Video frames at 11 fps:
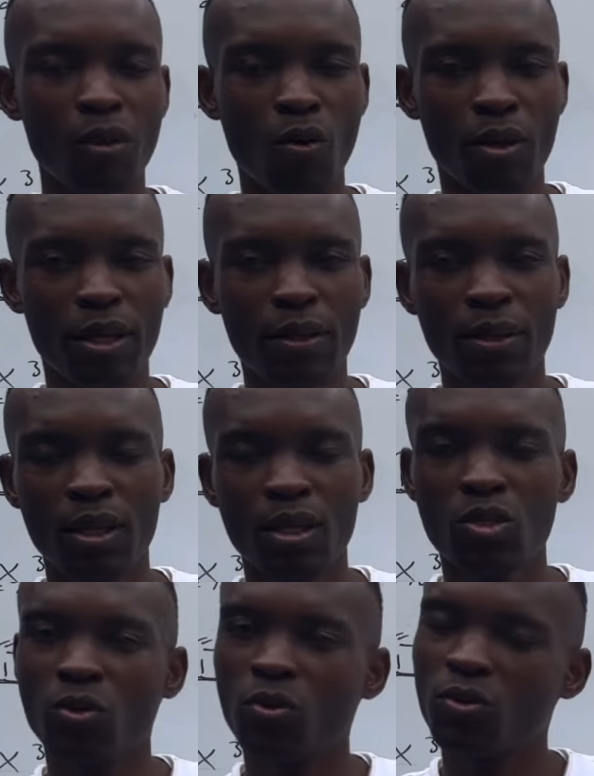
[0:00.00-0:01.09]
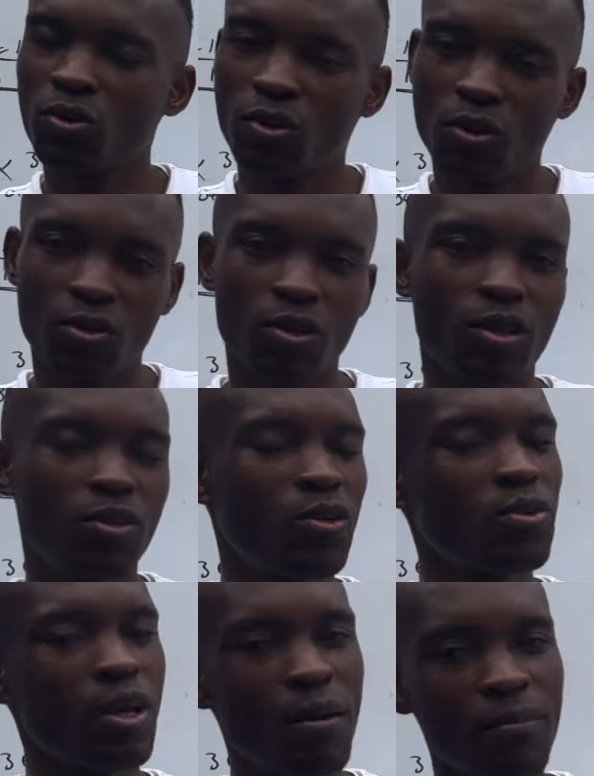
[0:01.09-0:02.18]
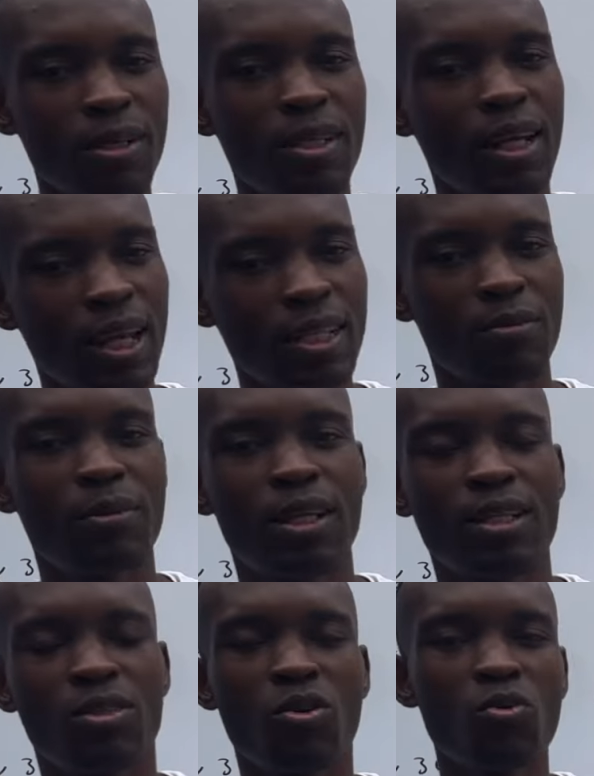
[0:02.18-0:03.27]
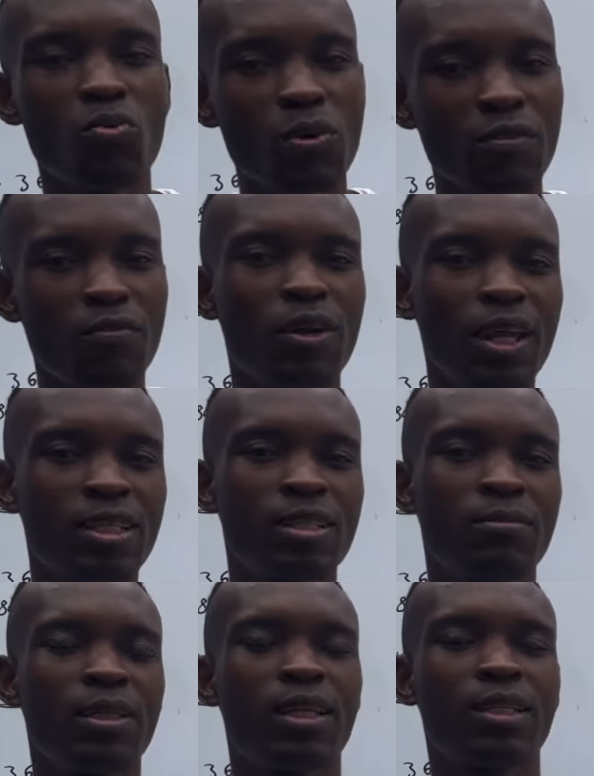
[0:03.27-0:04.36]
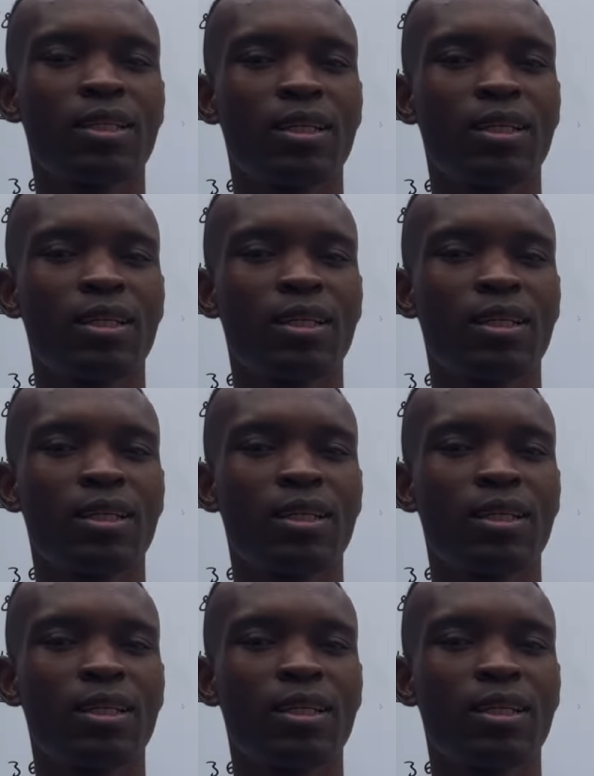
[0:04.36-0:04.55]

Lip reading: Okay, so don't come in a last minute. Don't wait for last minute.